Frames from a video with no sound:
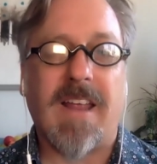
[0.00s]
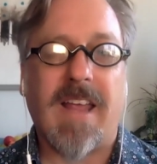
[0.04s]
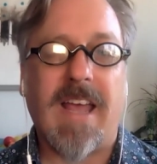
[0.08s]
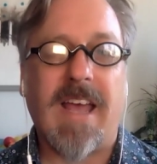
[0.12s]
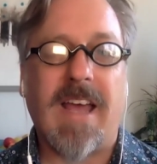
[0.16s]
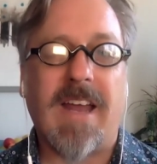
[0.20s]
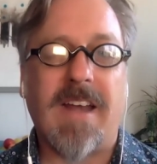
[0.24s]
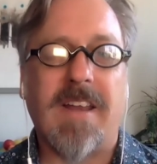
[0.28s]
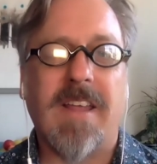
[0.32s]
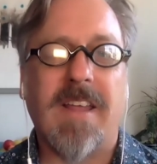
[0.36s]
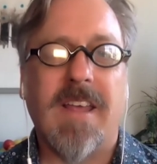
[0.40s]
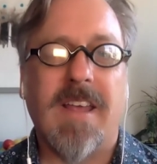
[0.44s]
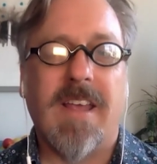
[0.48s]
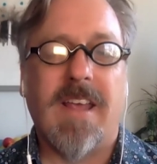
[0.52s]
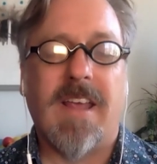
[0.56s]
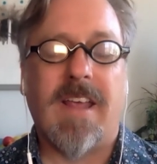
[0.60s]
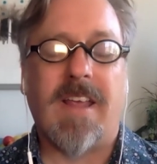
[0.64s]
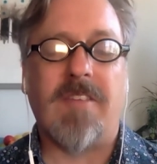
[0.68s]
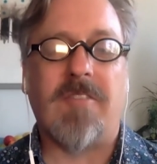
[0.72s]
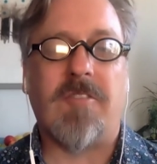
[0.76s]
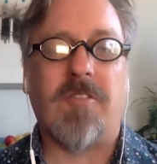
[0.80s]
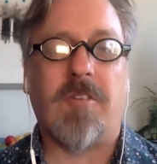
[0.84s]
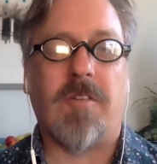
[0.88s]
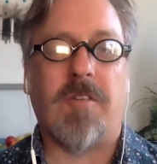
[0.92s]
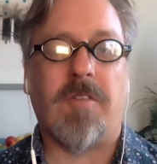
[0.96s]
and
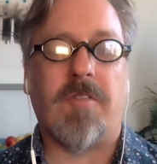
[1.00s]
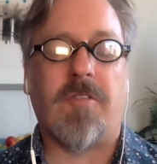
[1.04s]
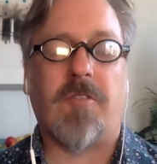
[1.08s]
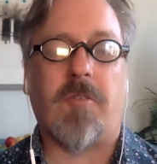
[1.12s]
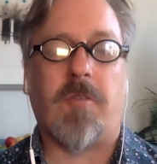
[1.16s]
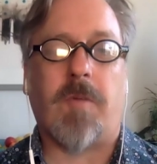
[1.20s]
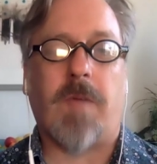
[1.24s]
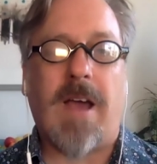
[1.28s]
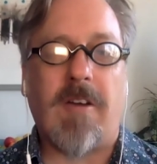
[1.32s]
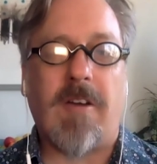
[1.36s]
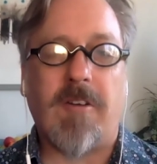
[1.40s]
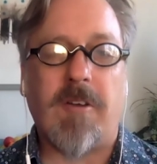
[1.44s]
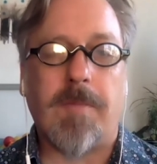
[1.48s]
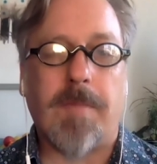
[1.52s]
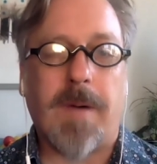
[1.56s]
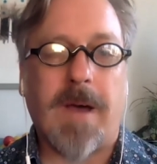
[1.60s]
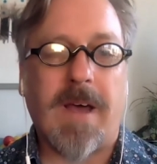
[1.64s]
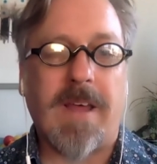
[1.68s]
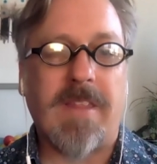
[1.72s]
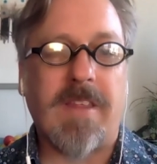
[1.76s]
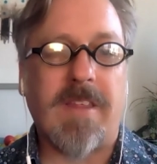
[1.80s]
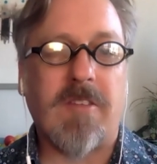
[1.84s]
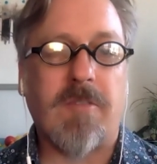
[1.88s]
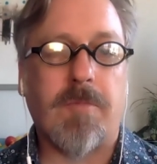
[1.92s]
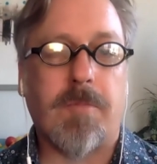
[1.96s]
he's sort of surrounded by
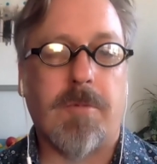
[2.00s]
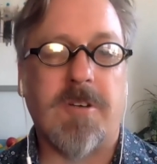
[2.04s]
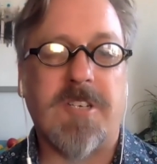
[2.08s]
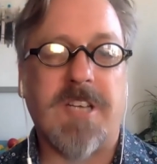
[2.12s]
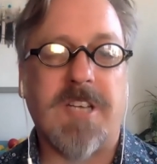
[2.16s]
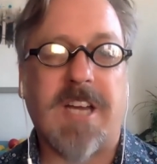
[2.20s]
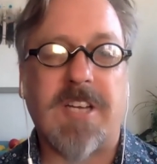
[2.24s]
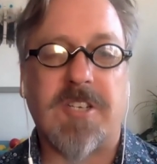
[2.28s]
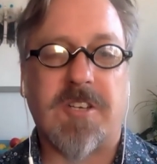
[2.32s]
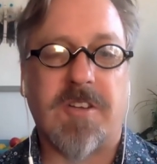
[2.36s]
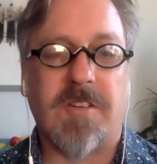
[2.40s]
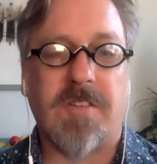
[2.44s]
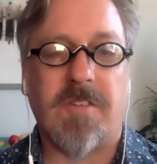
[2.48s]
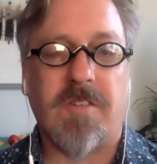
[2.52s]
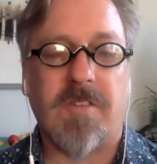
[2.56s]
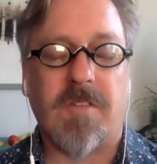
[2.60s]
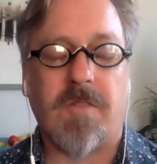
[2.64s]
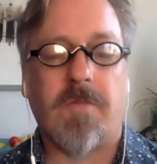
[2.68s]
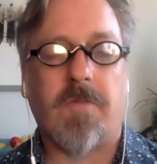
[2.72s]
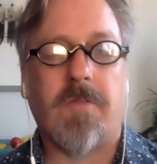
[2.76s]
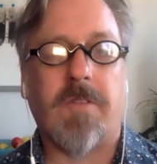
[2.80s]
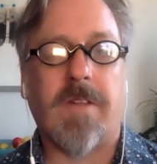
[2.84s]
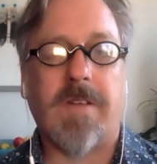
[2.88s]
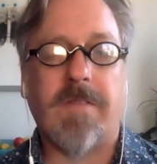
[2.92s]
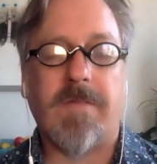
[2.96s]
these projections
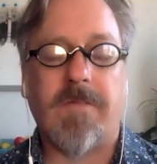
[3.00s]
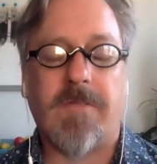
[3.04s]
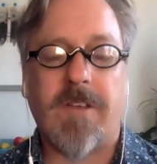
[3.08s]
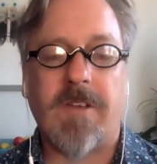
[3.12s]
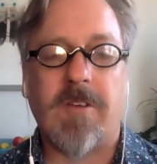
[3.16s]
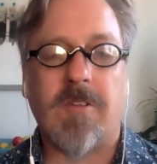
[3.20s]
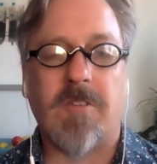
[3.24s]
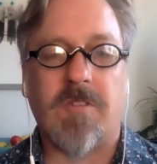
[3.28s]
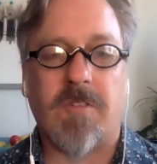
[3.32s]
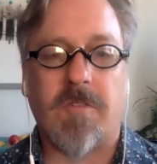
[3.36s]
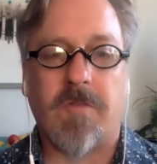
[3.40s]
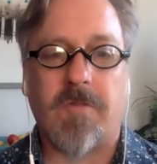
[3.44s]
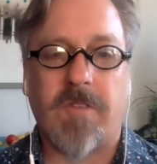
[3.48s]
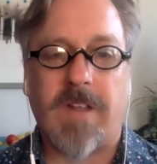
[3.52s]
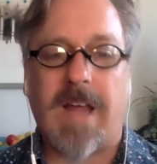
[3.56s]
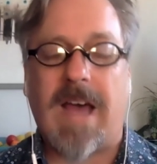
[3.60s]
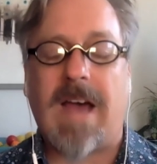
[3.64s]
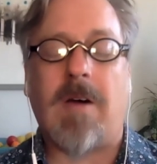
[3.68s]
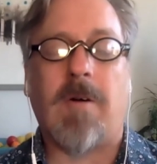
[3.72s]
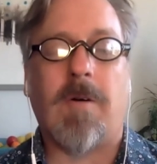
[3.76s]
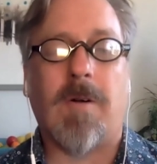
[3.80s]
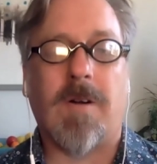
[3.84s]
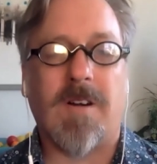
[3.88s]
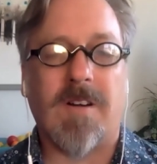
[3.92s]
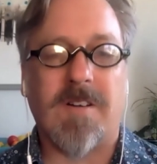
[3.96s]
of fields of
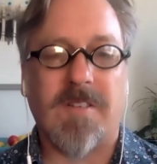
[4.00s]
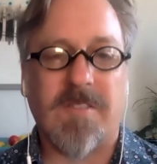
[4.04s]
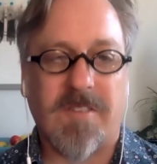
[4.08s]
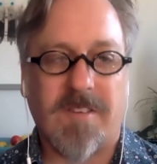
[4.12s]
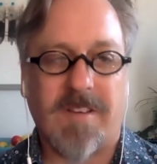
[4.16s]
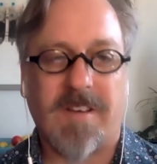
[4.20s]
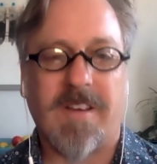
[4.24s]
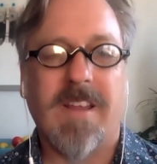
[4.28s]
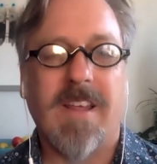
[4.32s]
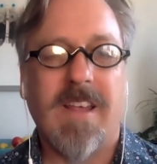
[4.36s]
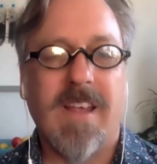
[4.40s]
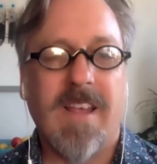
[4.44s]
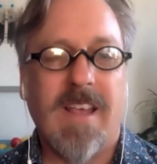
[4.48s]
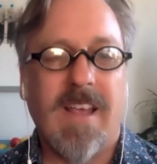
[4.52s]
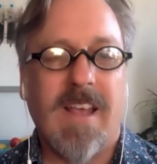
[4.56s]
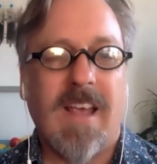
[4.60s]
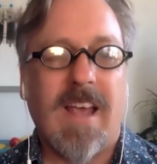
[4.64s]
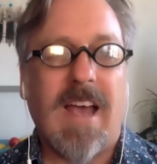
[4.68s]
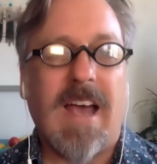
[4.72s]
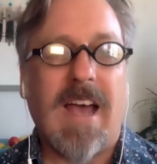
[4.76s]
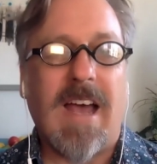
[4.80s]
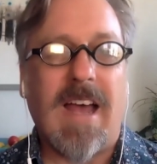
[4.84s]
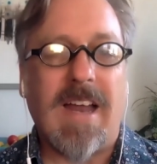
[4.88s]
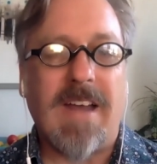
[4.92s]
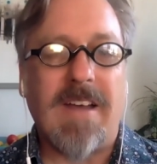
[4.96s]
flowers,
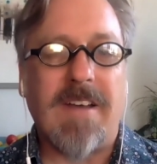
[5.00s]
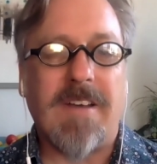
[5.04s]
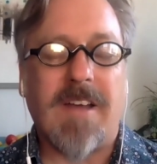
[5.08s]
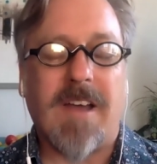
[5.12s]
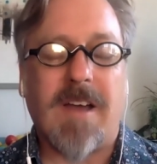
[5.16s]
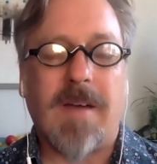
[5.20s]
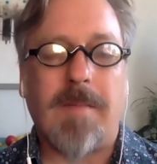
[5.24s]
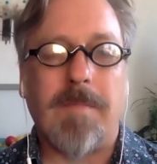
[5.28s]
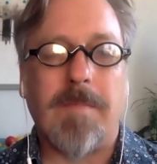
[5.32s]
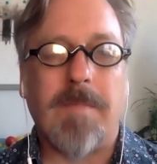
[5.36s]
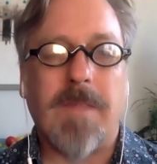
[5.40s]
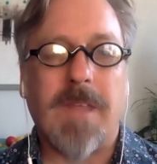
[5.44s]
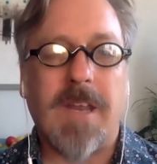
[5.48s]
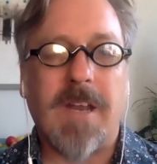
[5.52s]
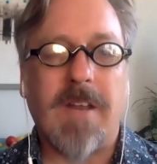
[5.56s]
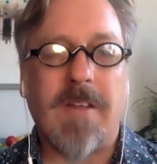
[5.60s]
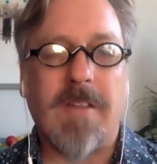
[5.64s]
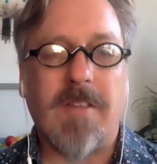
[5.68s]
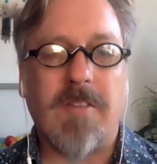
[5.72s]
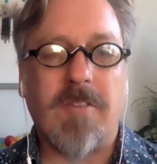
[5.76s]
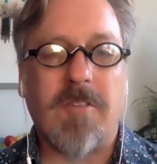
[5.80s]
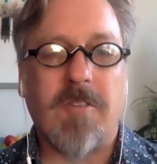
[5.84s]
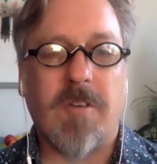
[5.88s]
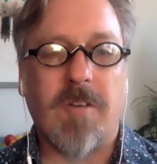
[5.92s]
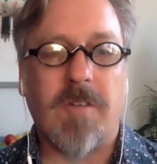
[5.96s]
and this sort of